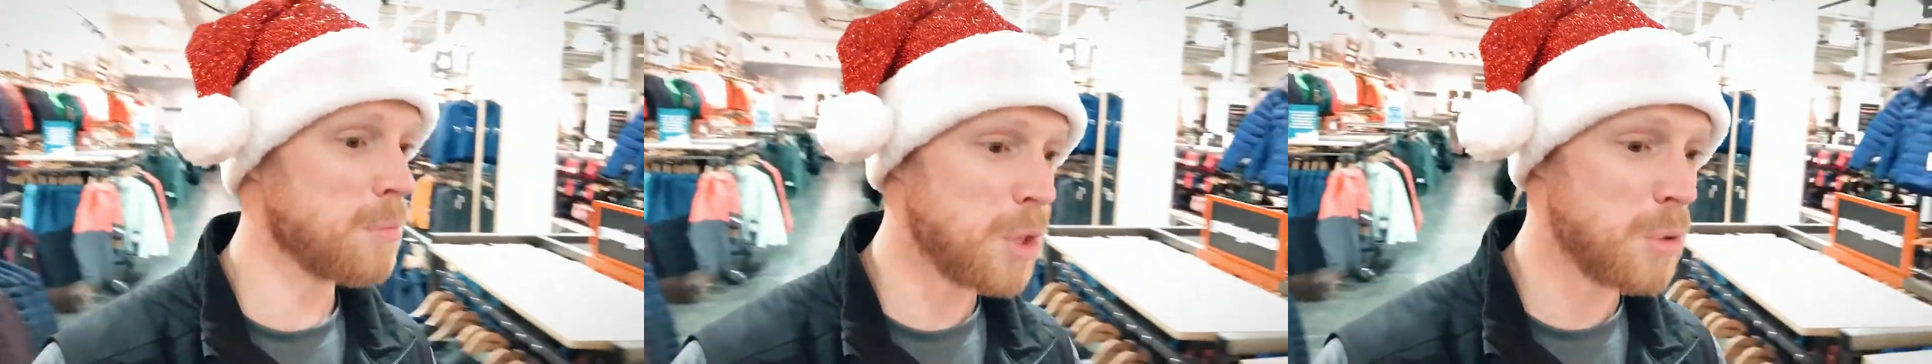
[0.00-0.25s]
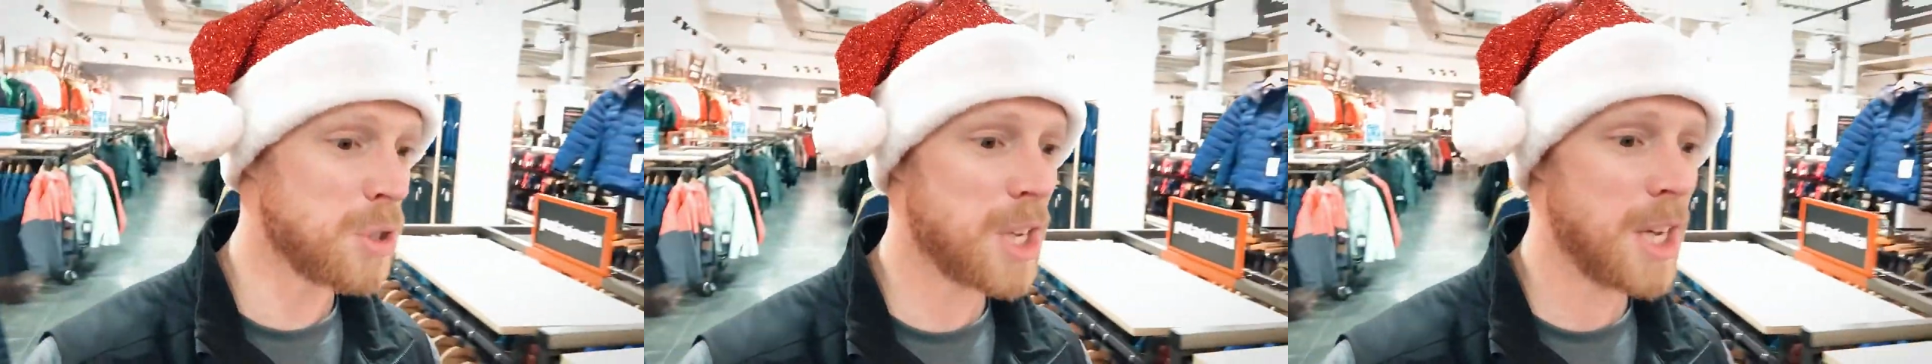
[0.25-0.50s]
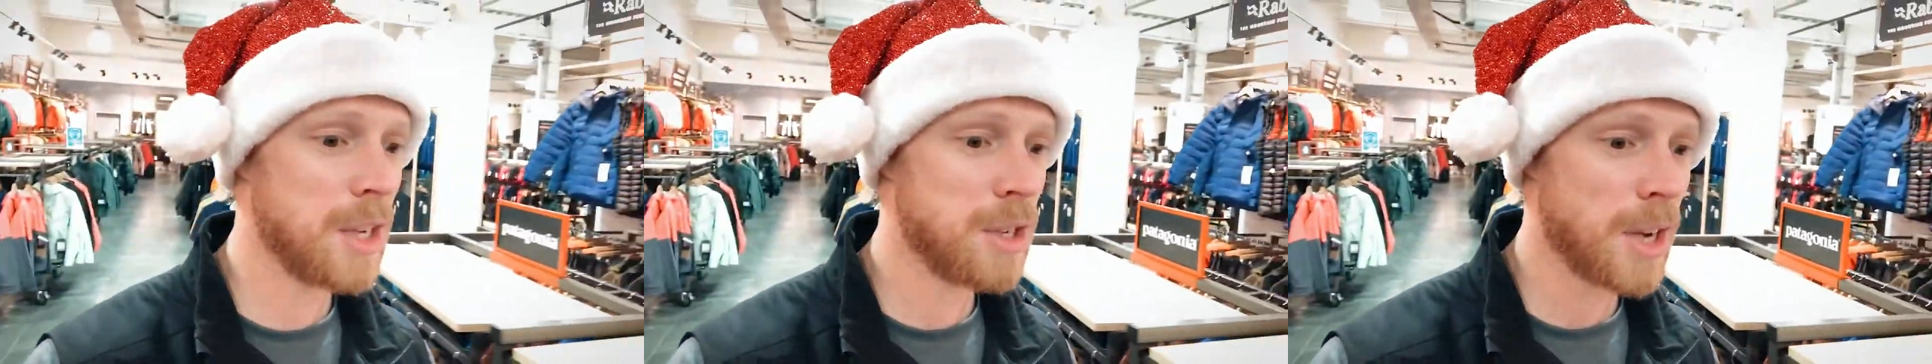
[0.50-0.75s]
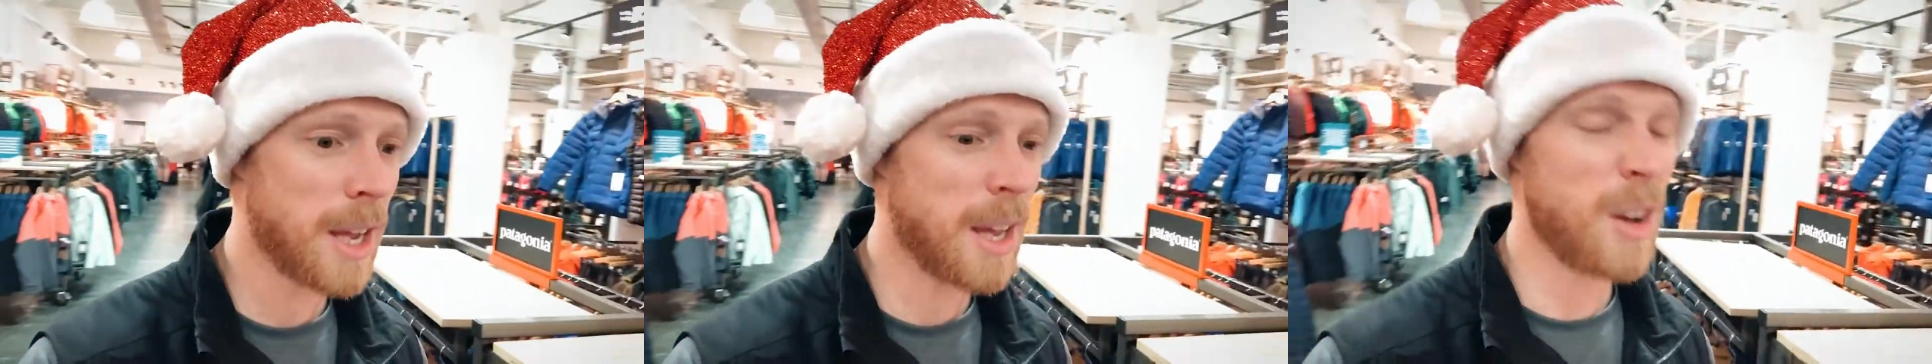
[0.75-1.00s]
new ski
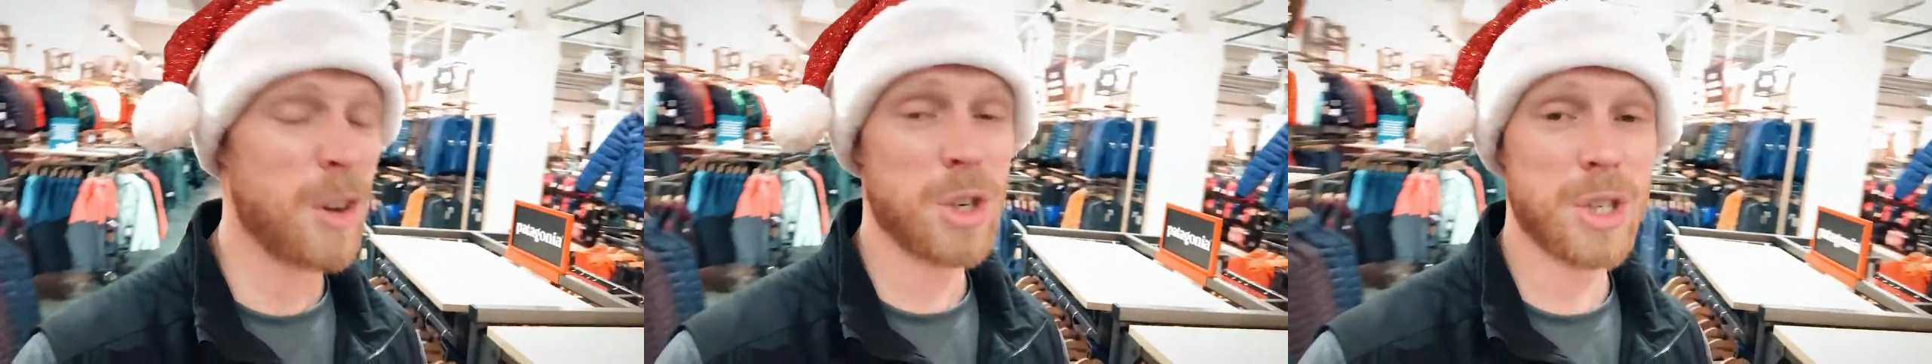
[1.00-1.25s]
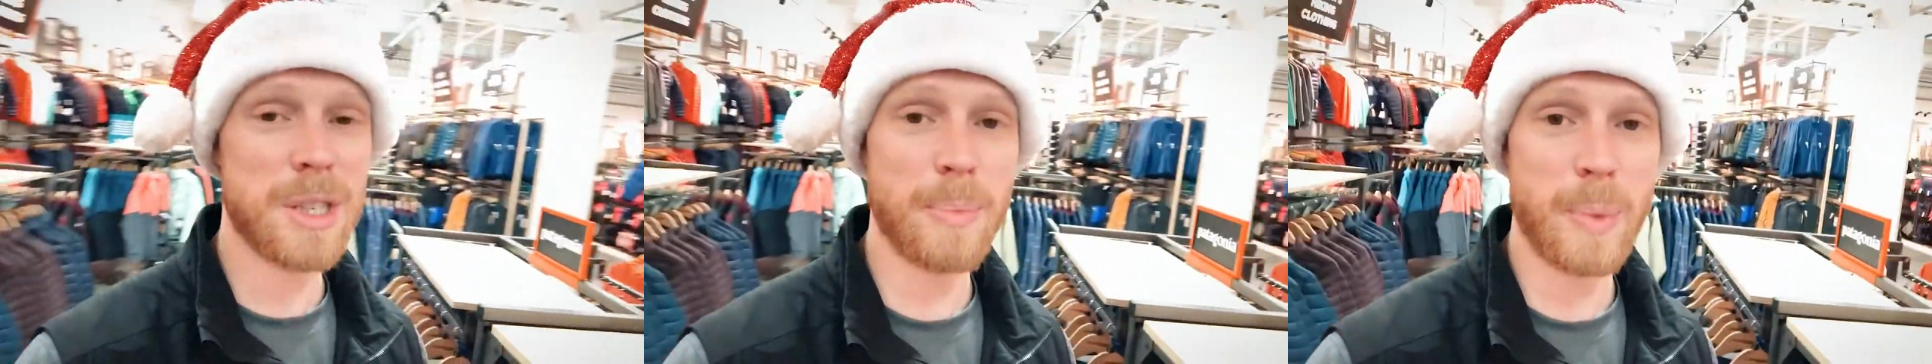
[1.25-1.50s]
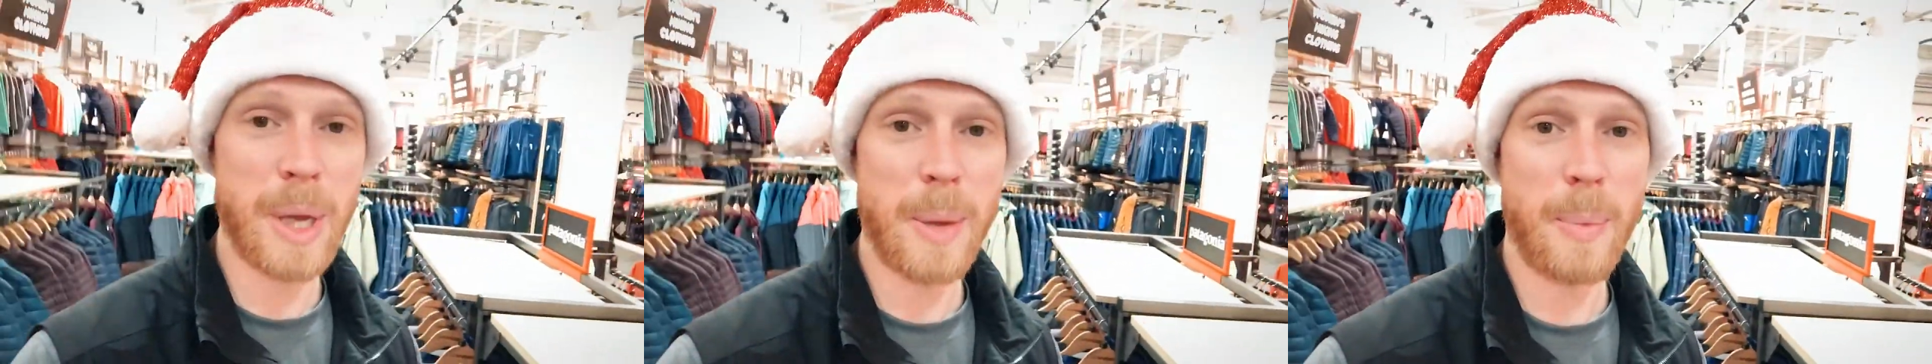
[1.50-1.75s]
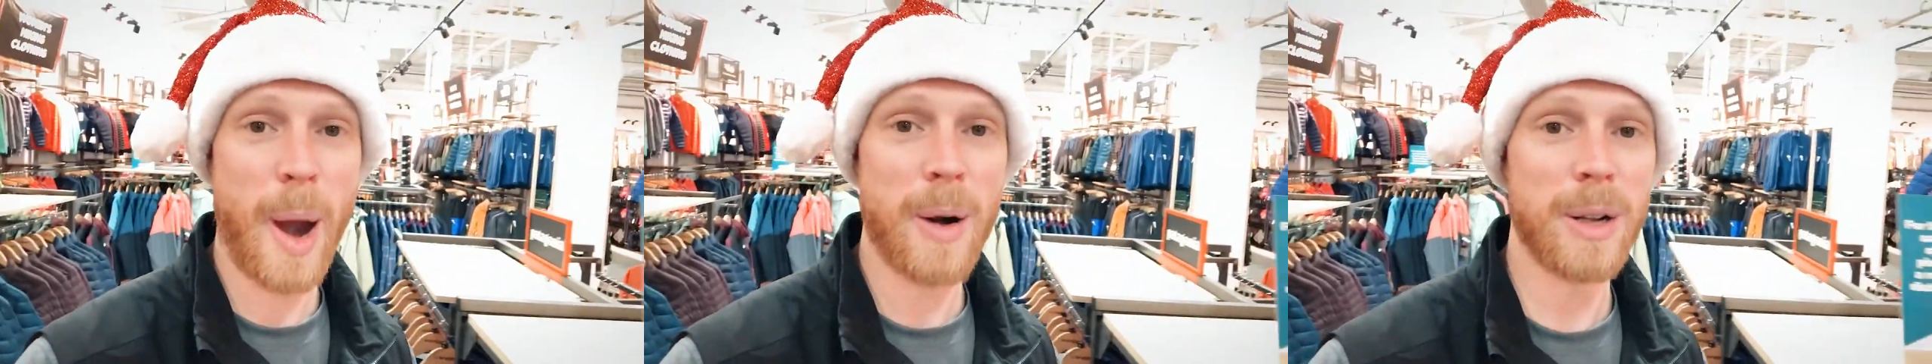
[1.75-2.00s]
jacket, or just simply a
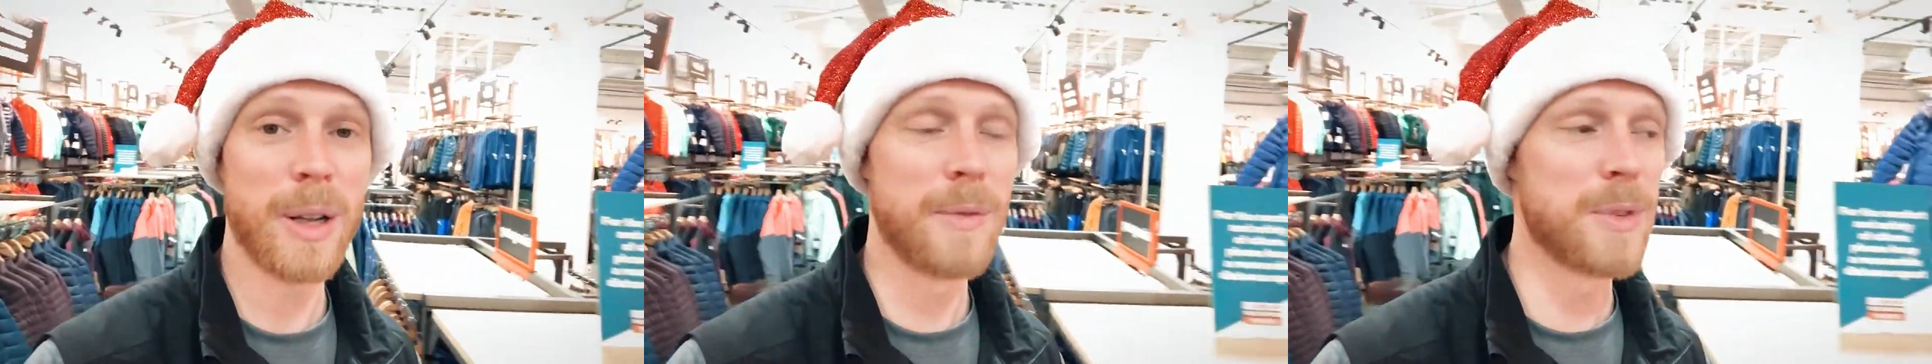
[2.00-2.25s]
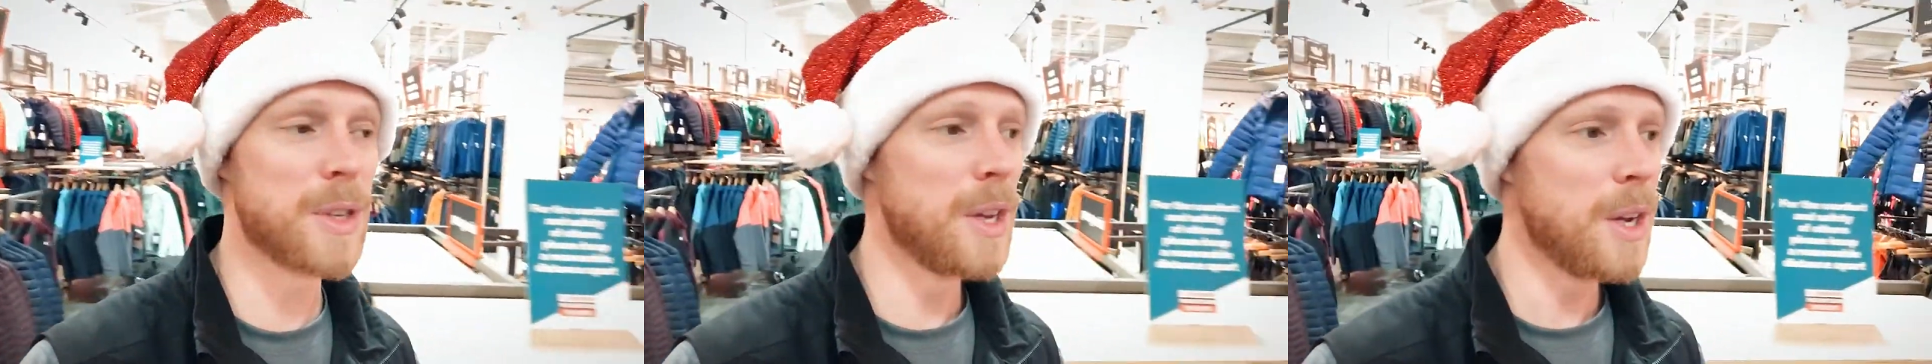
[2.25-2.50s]
pair of gloves.